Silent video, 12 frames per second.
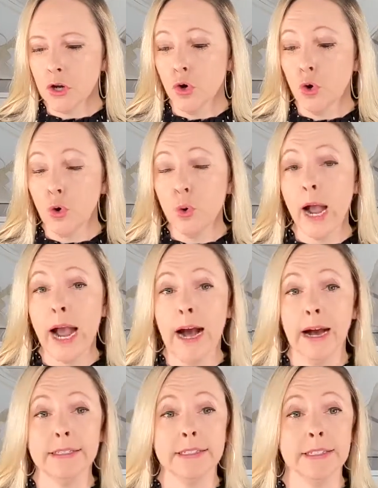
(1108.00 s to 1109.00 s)
who
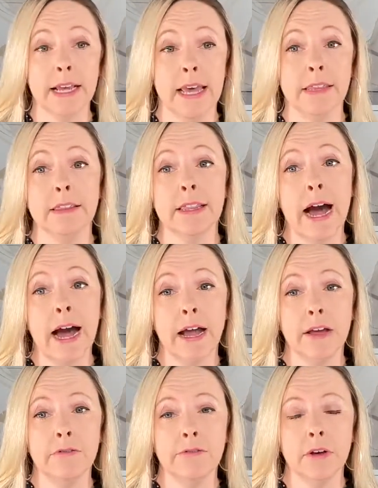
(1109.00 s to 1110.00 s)
has a
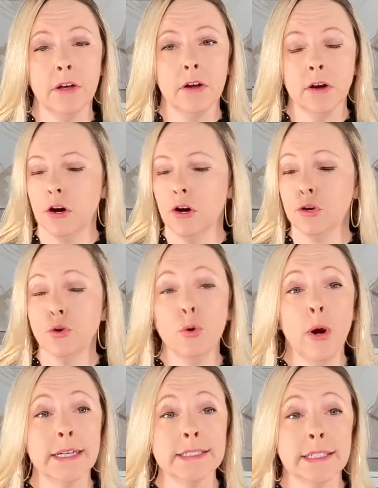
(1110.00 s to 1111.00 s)
live or
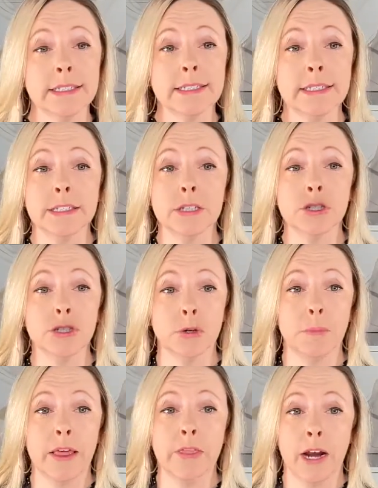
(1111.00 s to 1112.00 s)
who has a signature
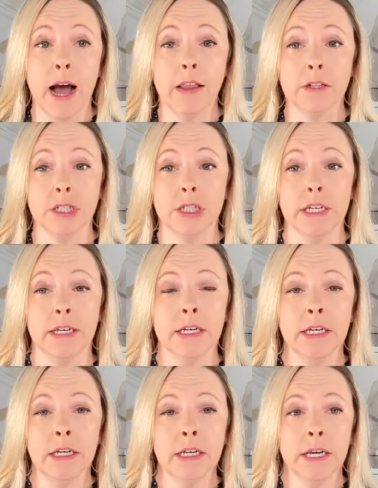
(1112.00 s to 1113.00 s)
methodology?
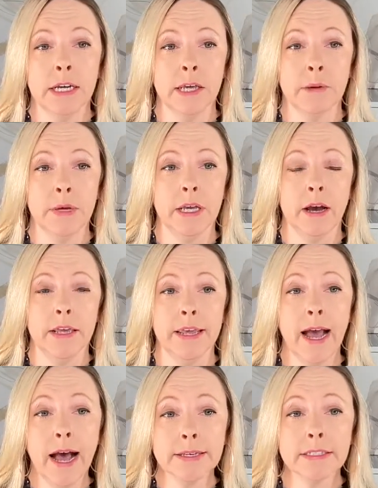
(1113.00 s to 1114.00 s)
Give me a
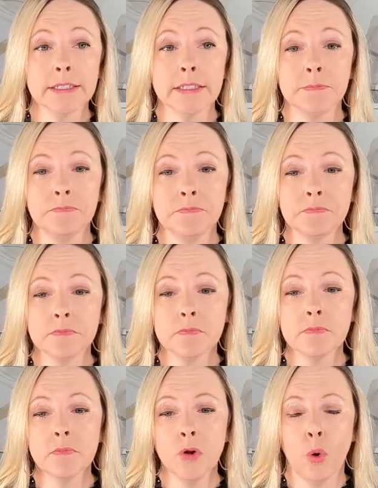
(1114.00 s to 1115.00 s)
yes
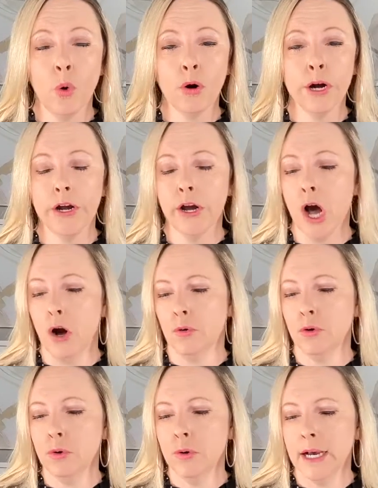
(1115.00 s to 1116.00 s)
or a no.
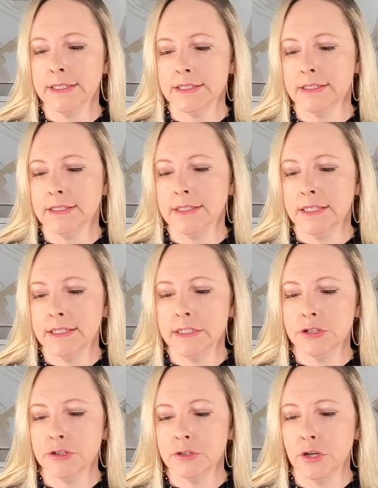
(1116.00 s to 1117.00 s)
Who has the
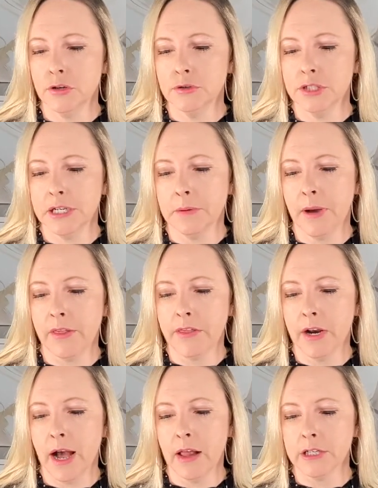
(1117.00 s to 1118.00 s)
signature coaching
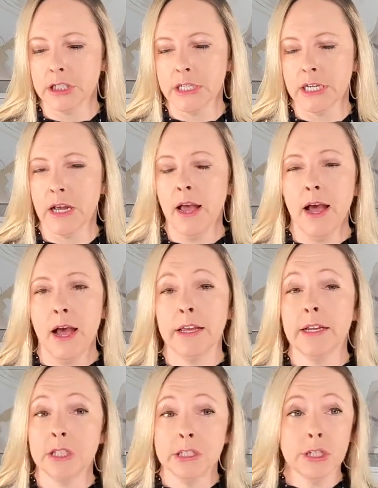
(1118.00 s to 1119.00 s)
methodology?
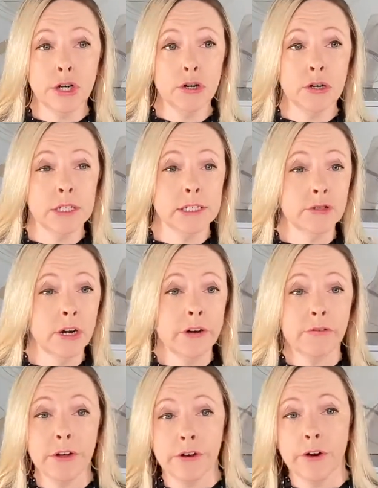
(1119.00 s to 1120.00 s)
Again, just curious, trying
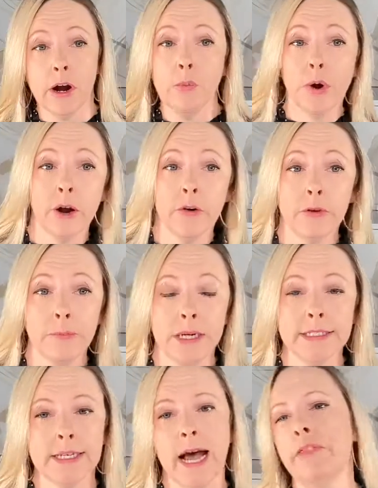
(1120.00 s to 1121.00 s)
to figure out where
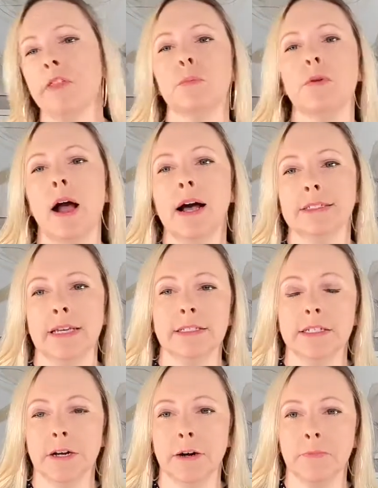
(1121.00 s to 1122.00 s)
everybody's at in the
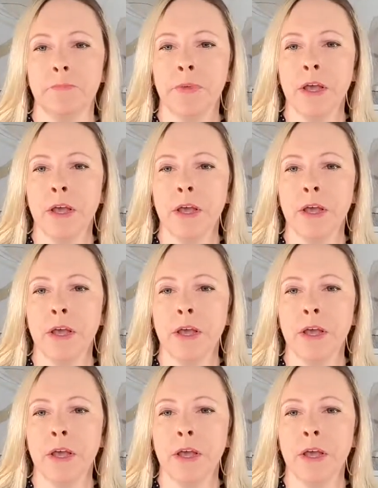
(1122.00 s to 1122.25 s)
process here.